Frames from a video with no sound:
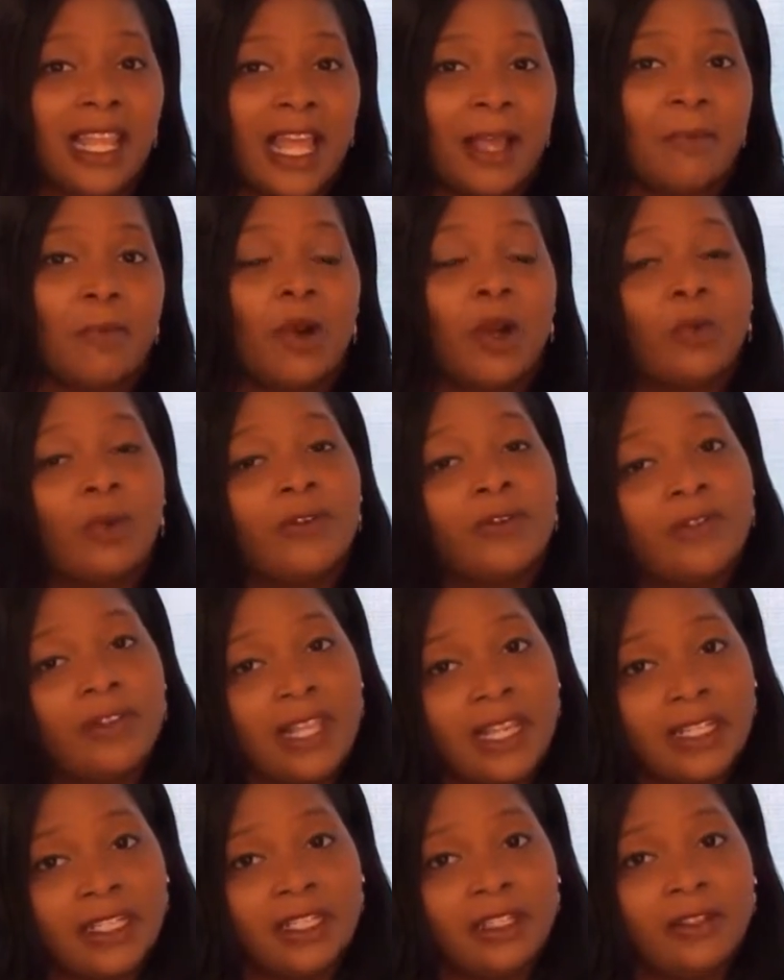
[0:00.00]
lot more
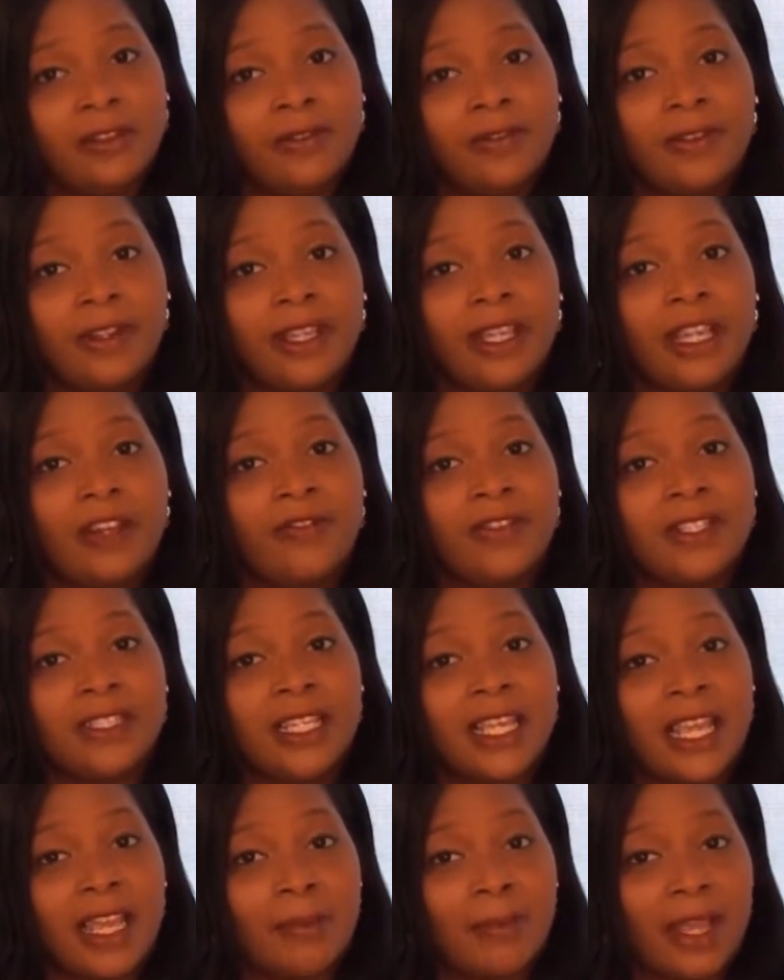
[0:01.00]
reflective every
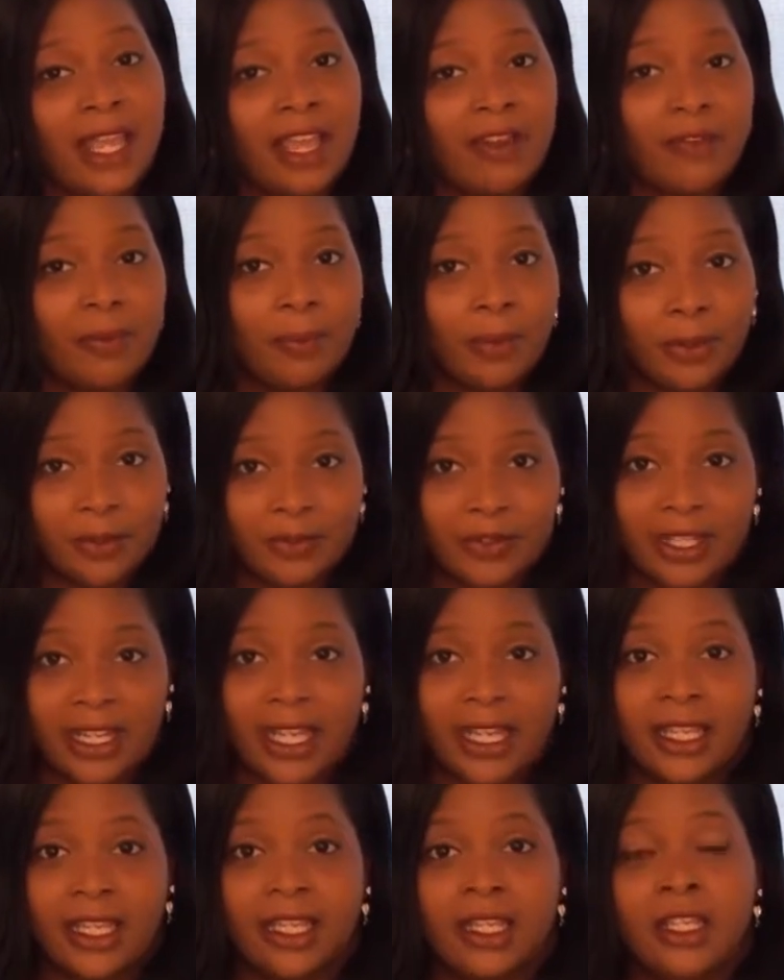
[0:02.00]
time I have a
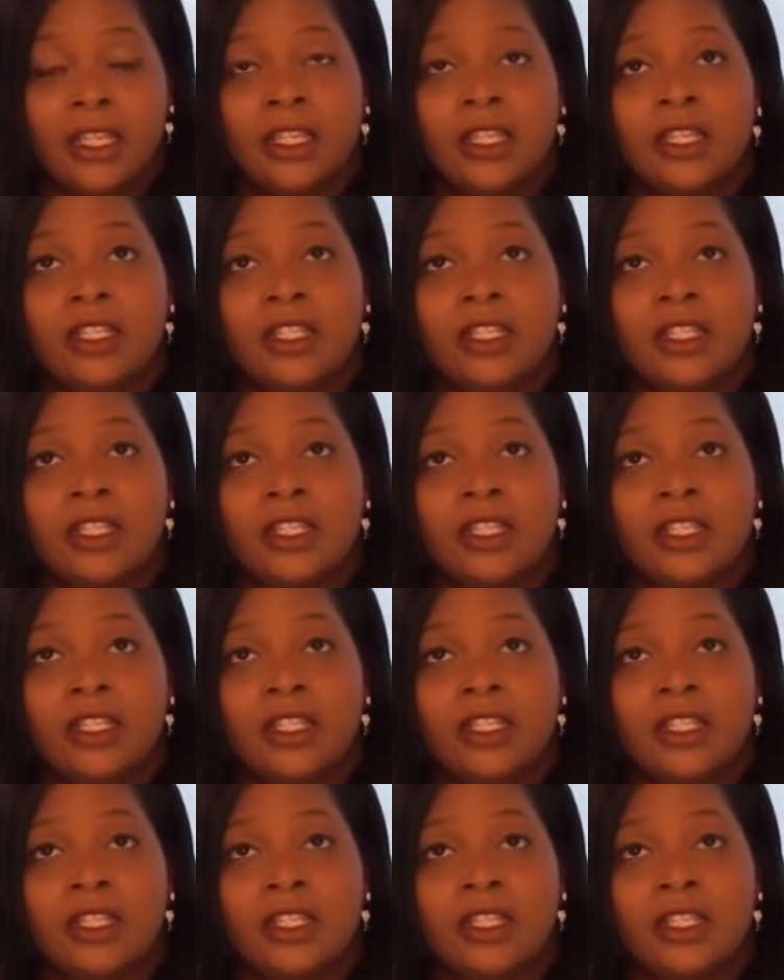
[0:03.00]
birthday.